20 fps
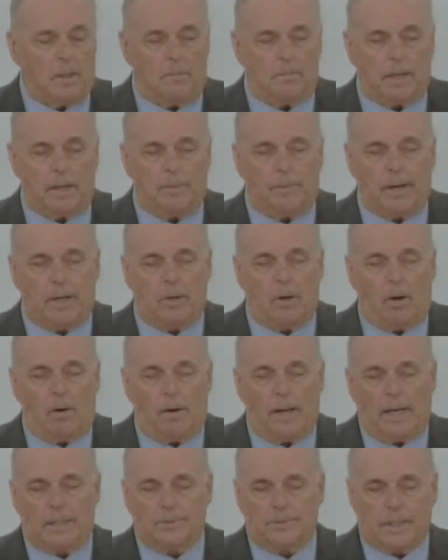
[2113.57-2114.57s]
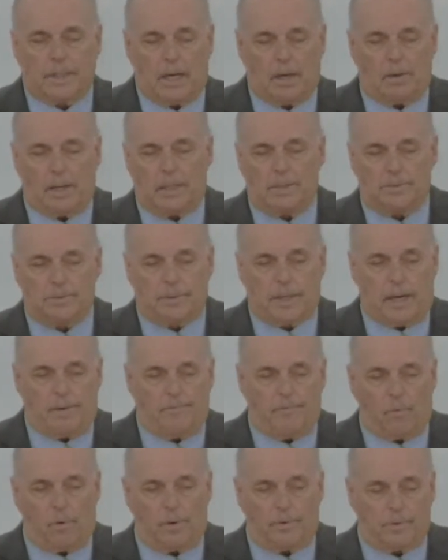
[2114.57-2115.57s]
But anyway, he called Lazarus out, and Lazarus came
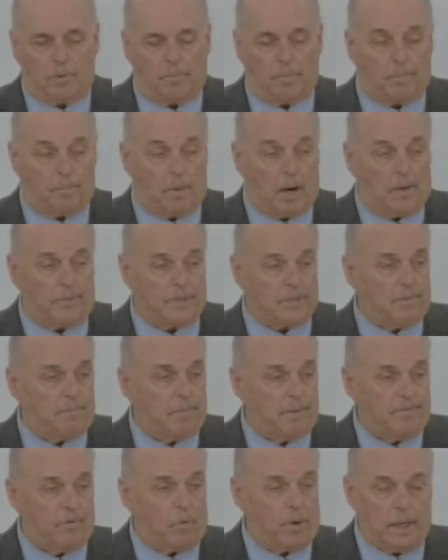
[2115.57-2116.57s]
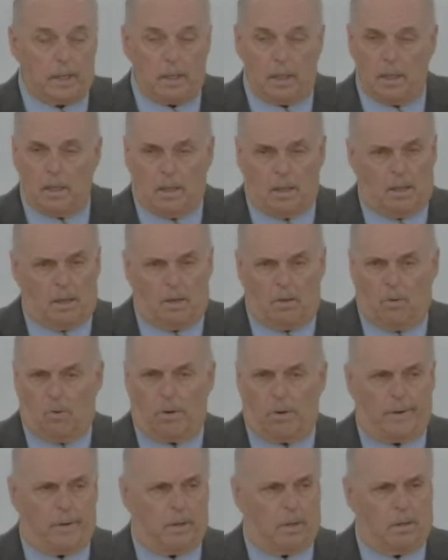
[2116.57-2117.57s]
forth. You know, but Martha said beforehand,
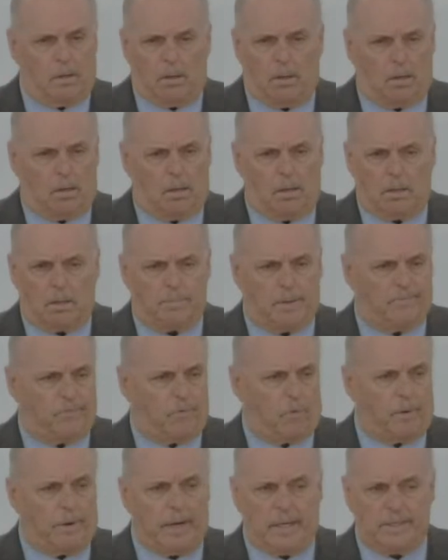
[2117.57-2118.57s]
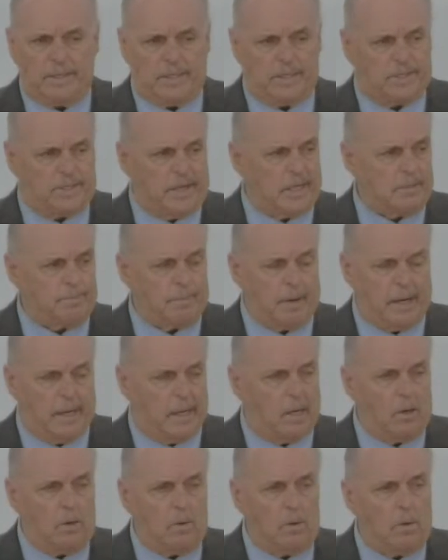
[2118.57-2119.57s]
"Lord, it's been four days. He stinks by
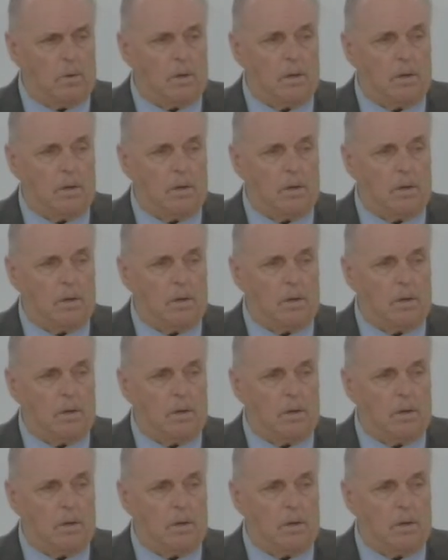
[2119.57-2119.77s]
now."